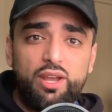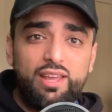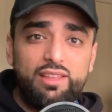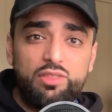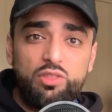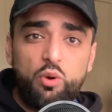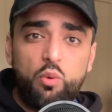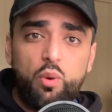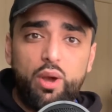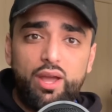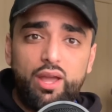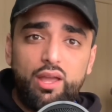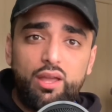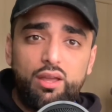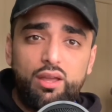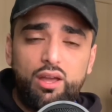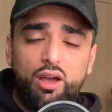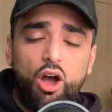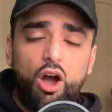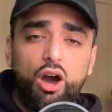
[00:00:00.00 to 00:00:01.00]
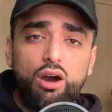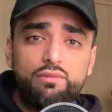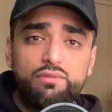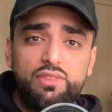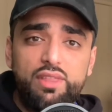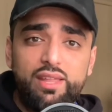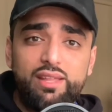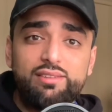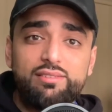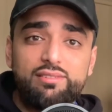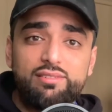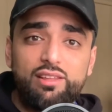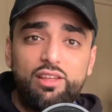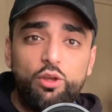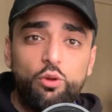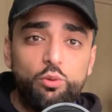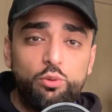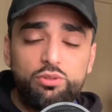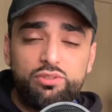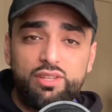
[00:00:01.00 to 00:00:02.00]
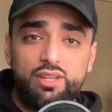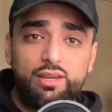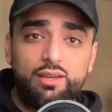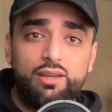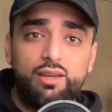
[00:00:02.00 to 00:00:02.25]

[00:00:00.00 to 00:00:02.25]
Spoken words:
in the way of this Usyk